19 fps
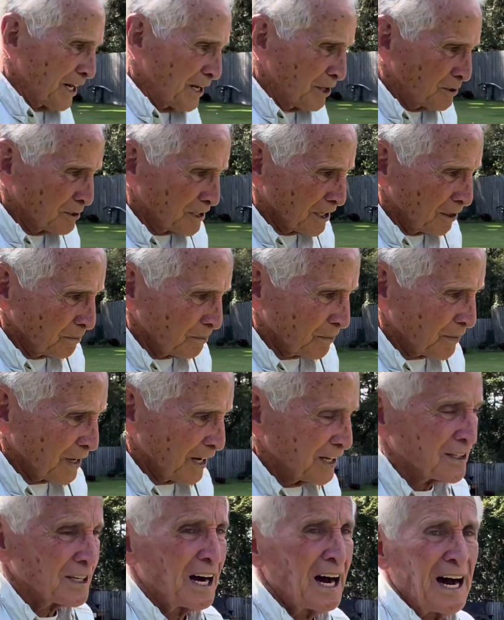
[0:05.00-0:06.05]
you something.
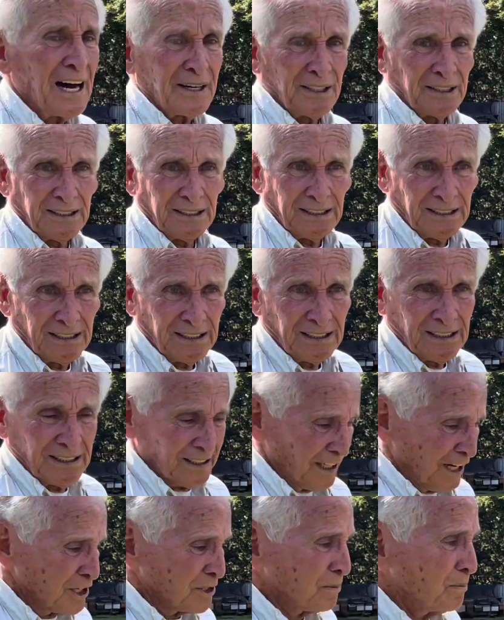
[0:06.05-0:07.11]
It's hot.
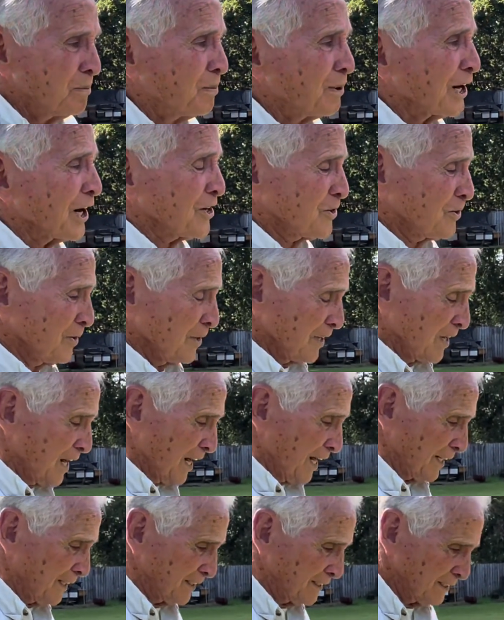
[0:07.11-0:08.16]
It's blistering
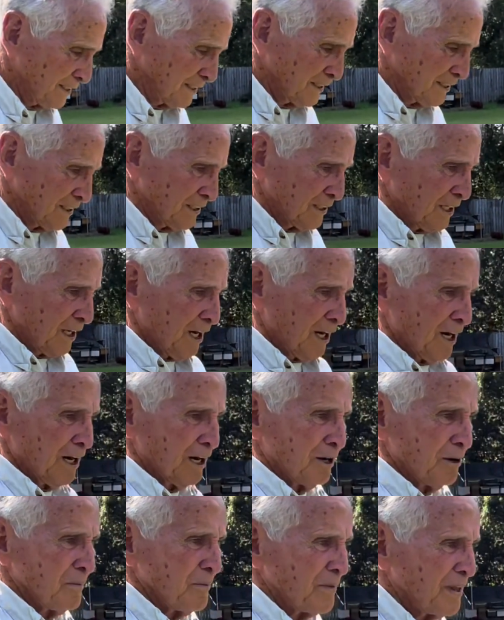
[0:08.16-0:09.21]

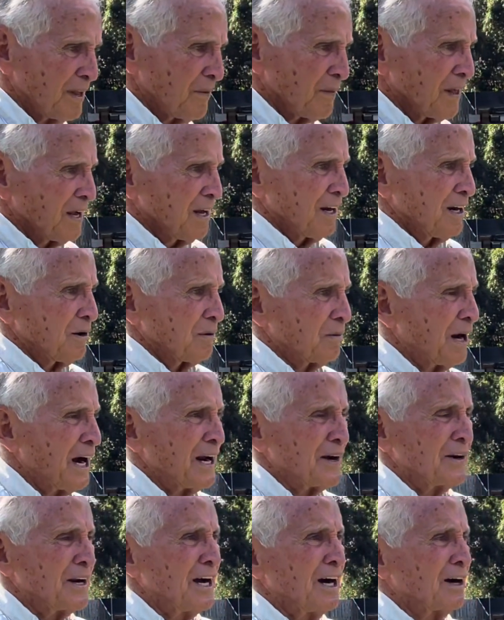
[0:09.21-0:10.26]
hot.
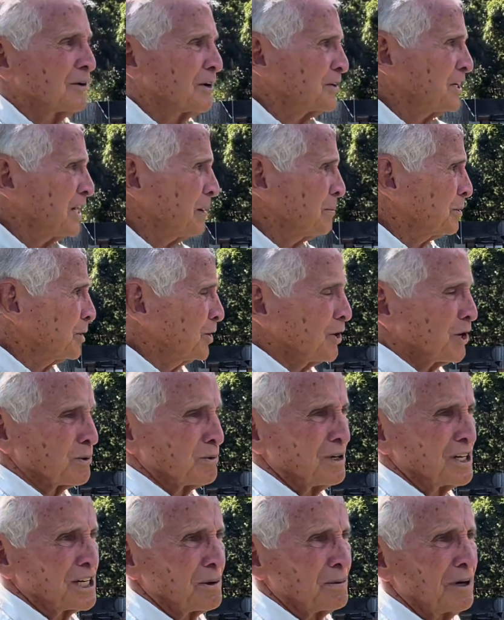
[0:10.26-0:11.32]
Right now, the temperature is
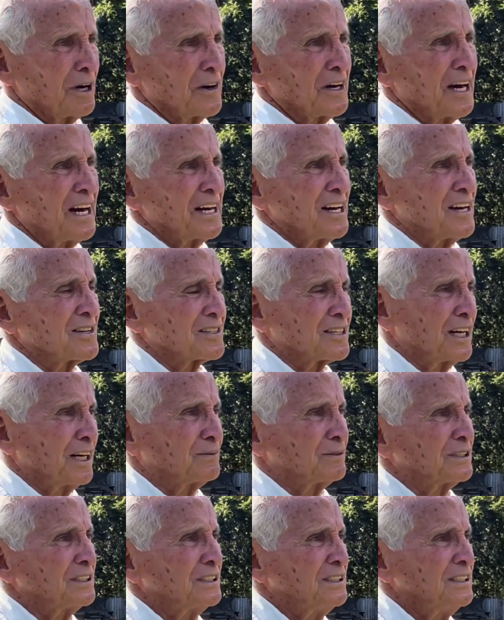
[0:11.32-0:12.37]
running around
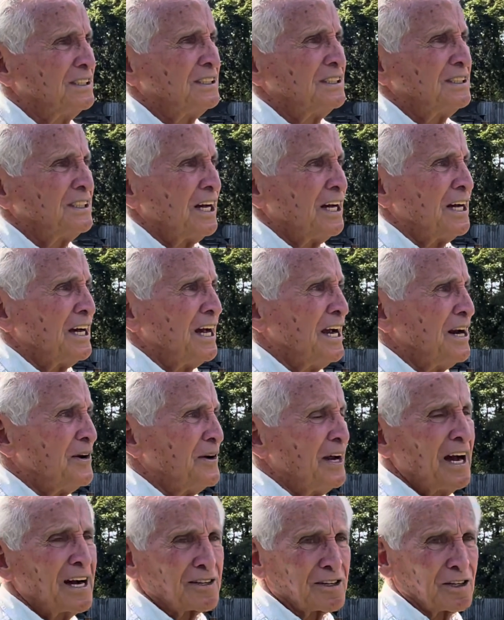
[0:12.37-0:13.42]
97. Heat
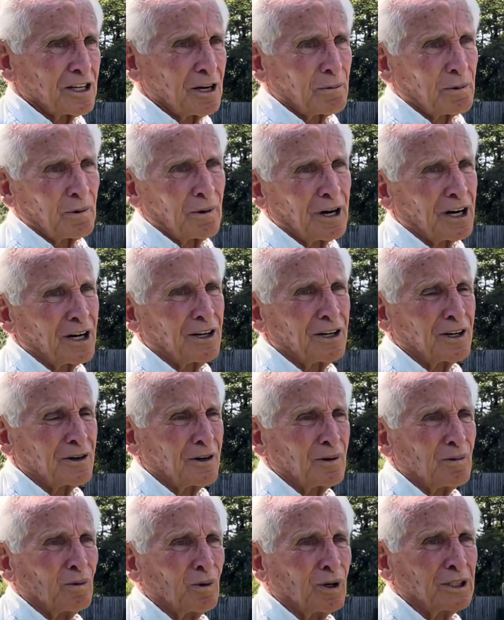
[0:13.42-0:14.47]
index is up around
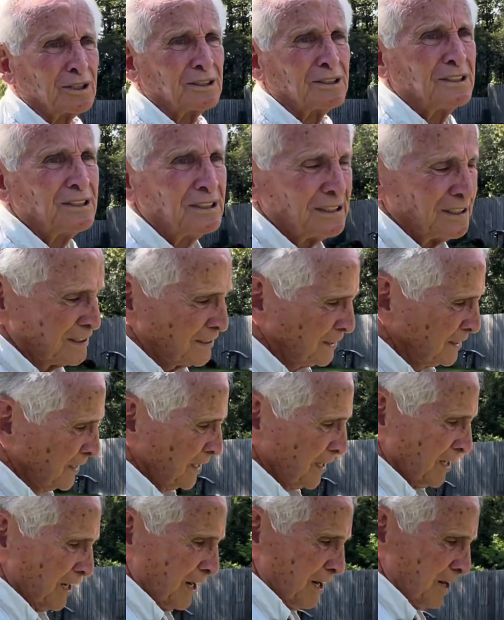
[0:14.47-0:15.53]
101.
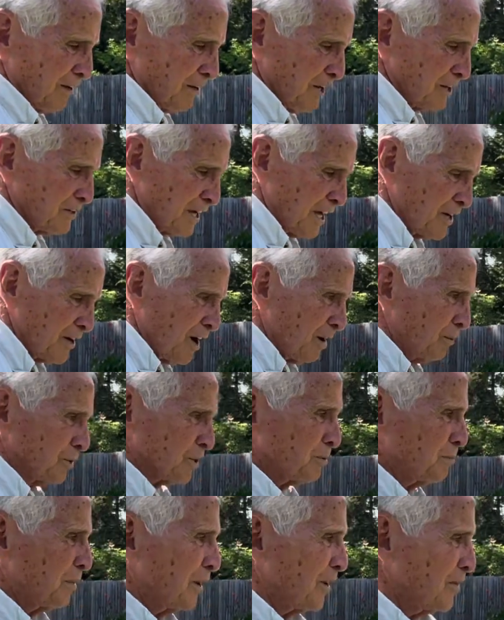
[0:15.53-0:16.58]
It
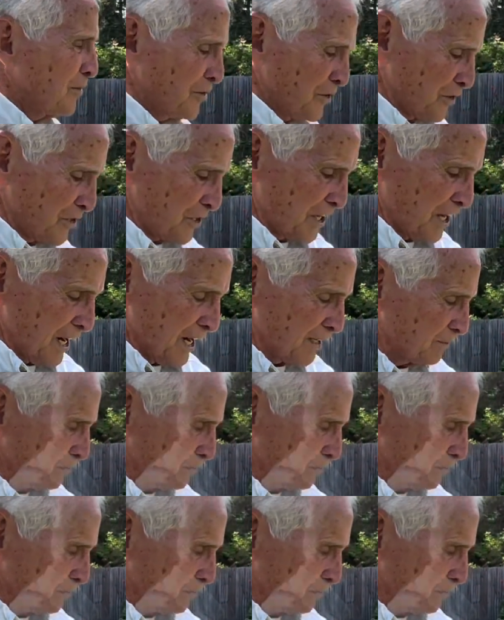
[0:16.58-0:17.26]
almost burns your skin.